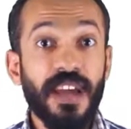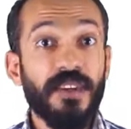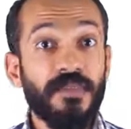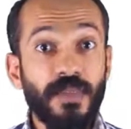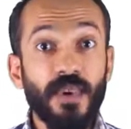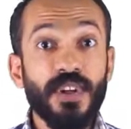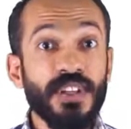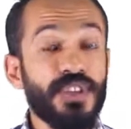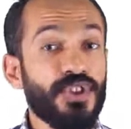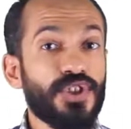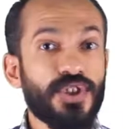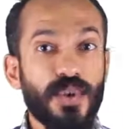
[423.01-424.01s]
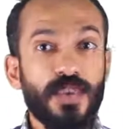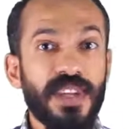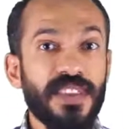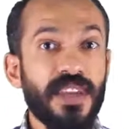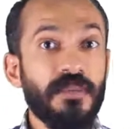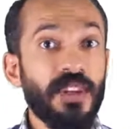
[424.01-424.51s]
Avoid
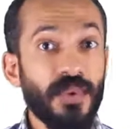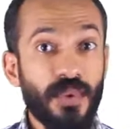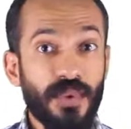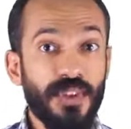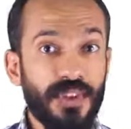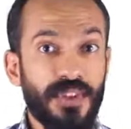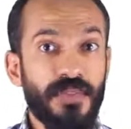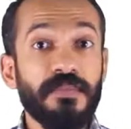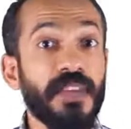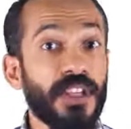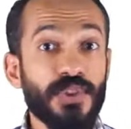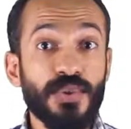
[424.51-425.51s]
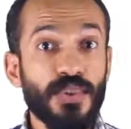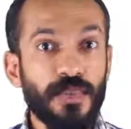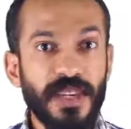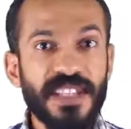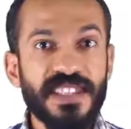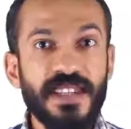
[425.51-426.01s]
showing them in order. Make sure you
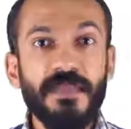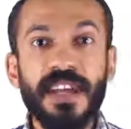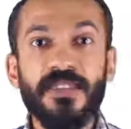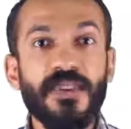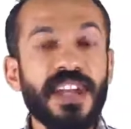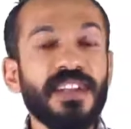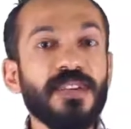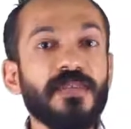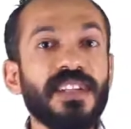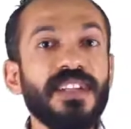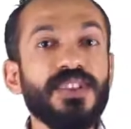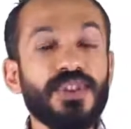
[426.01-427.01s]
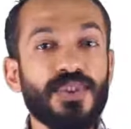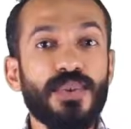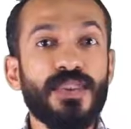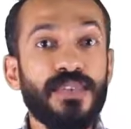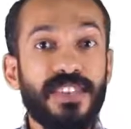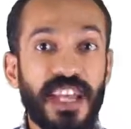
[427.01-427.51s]
mix them and randomly
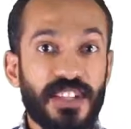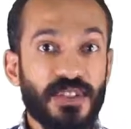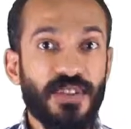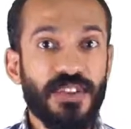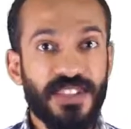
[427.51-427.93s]
show the flashcards.